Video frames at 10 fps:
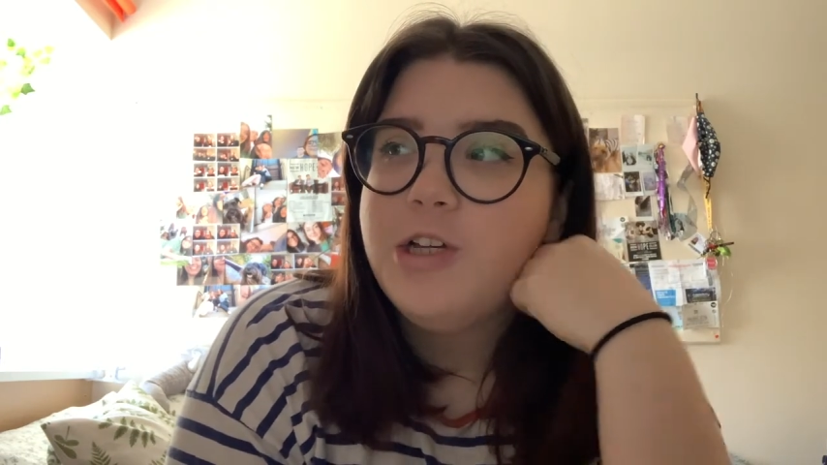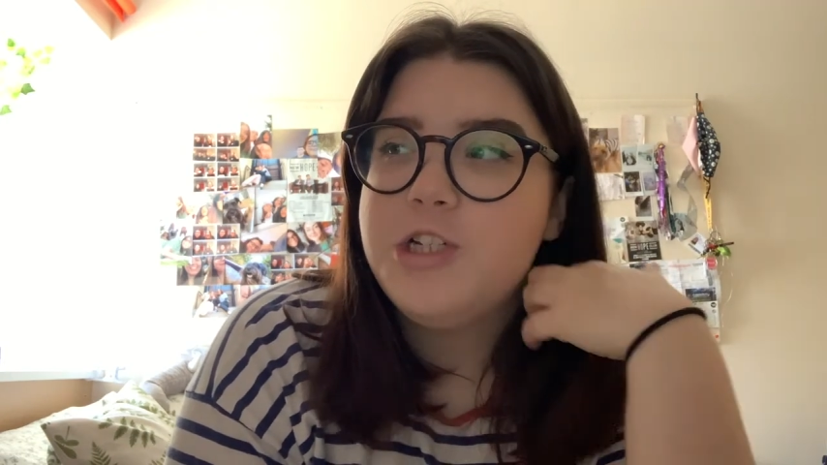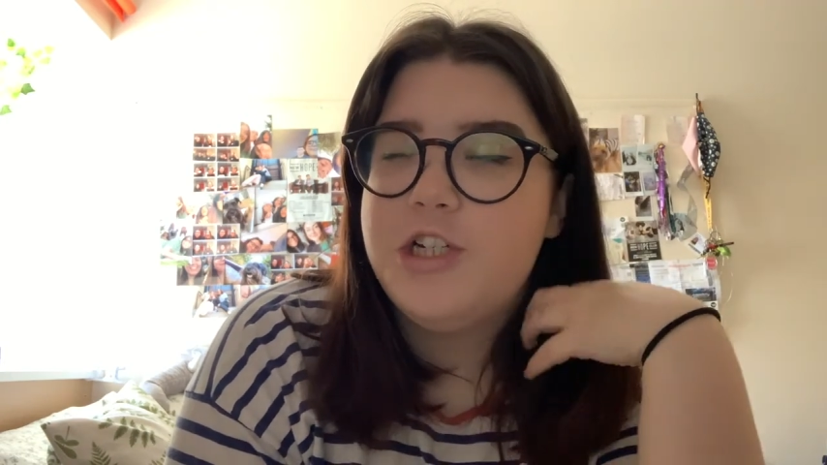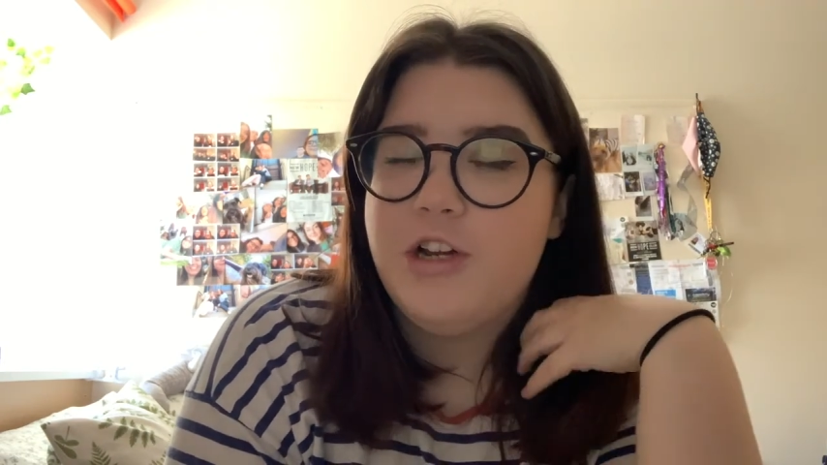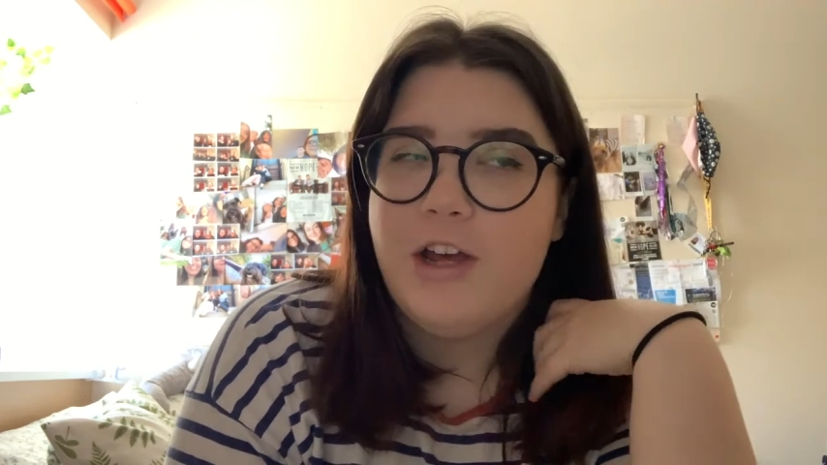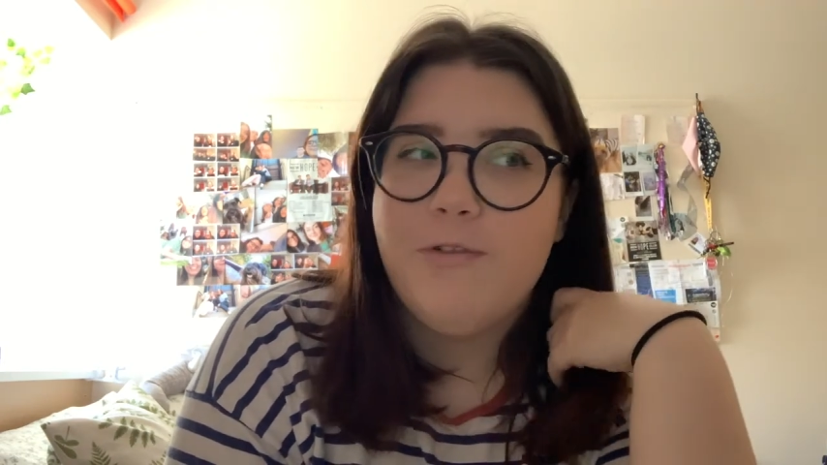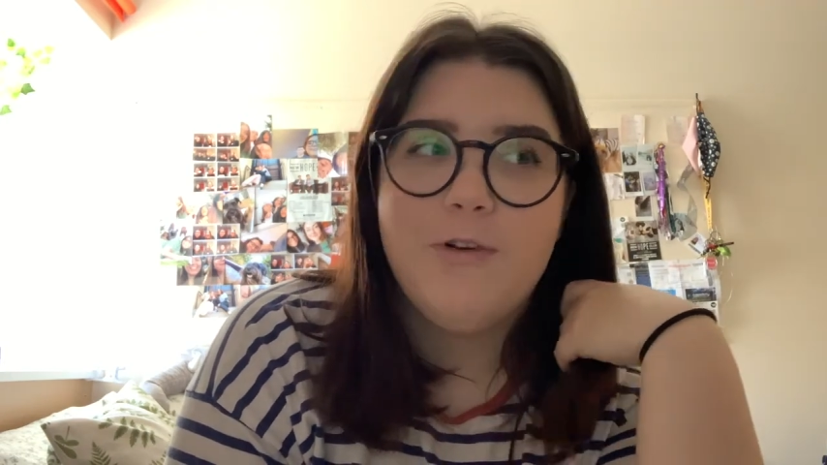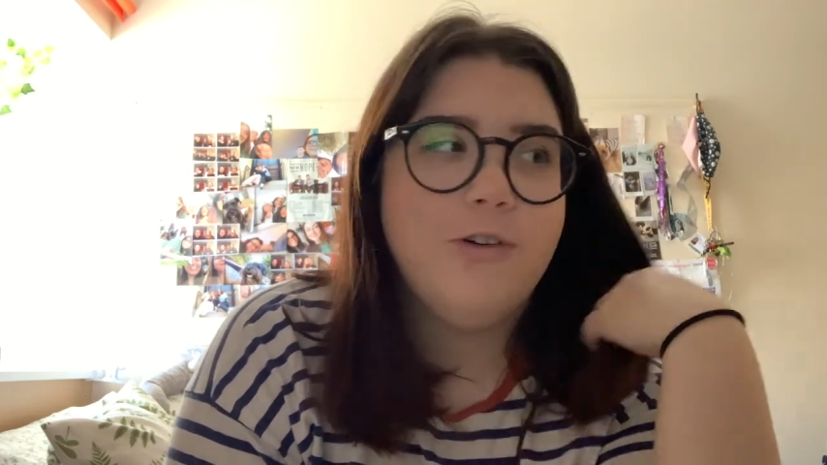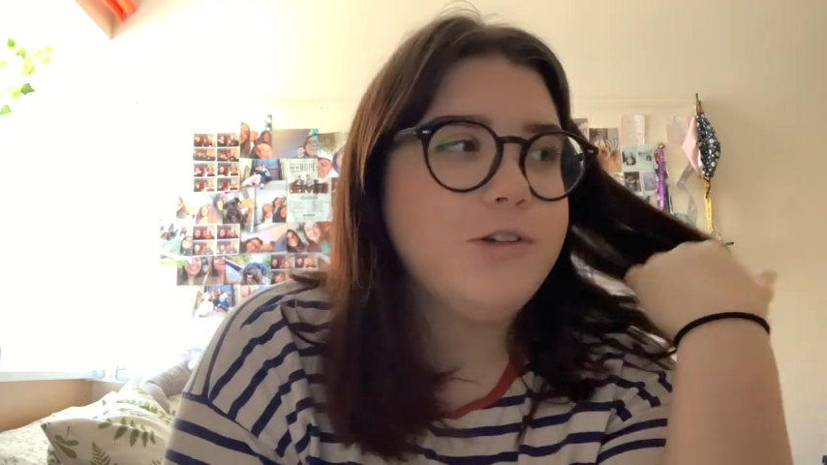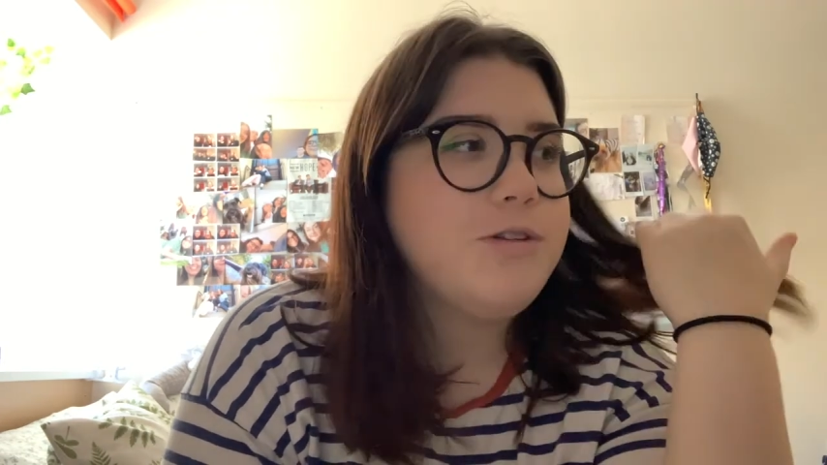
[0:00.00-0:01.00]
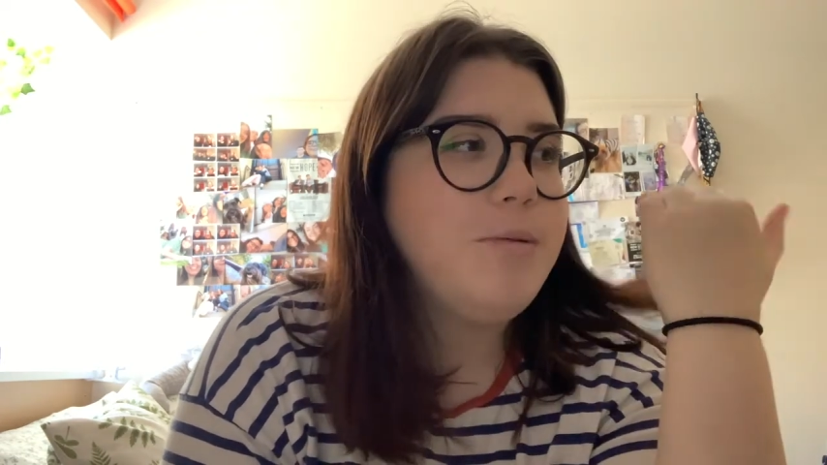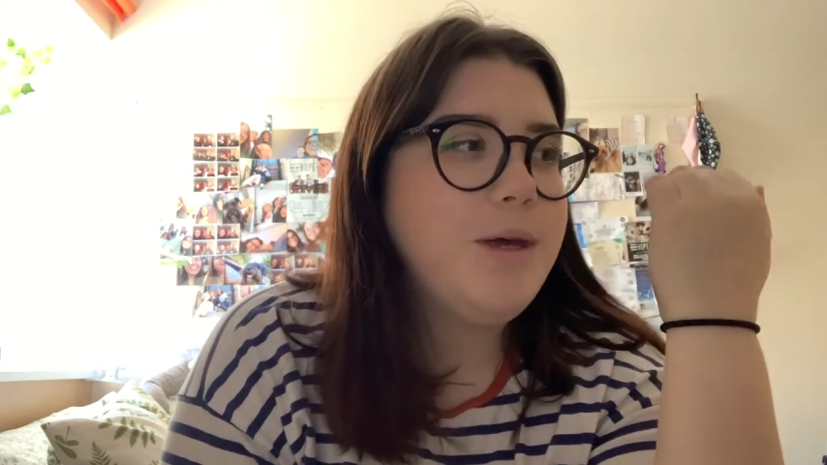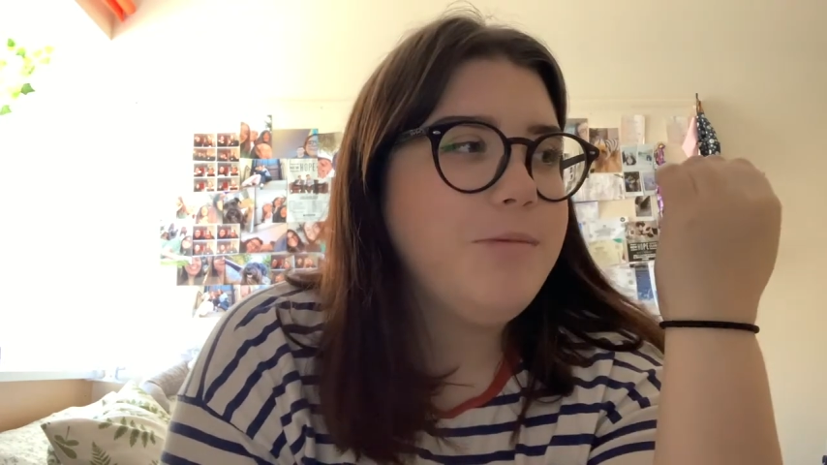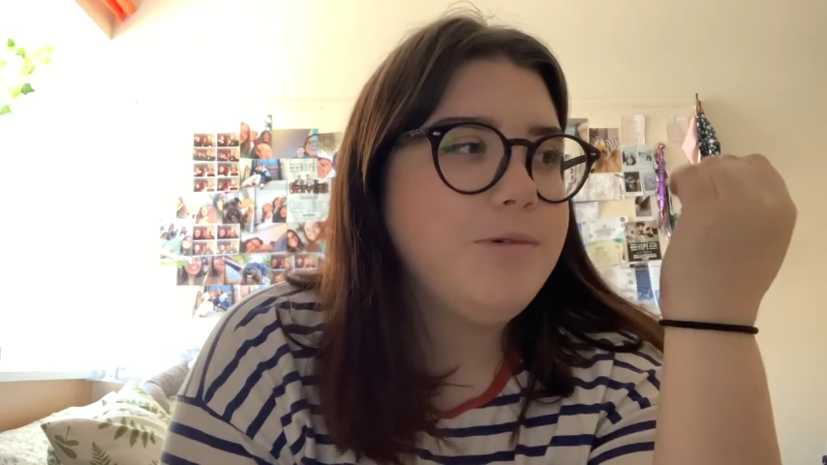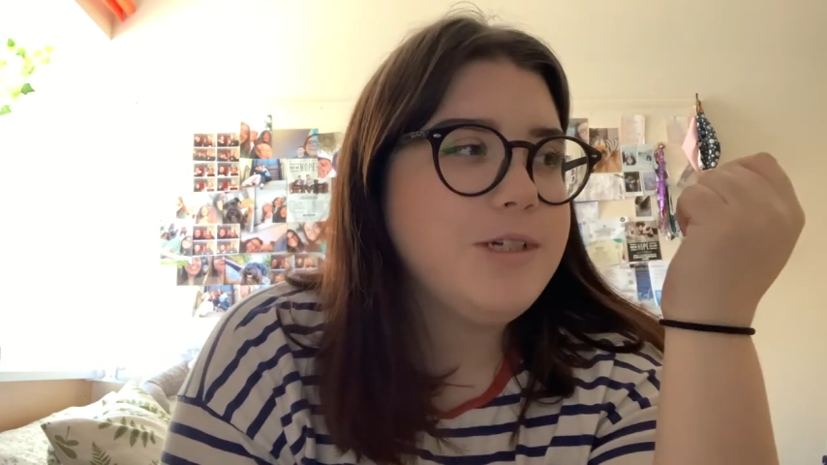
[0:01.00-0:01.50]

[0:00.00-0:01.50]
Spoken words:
studio vlogs where people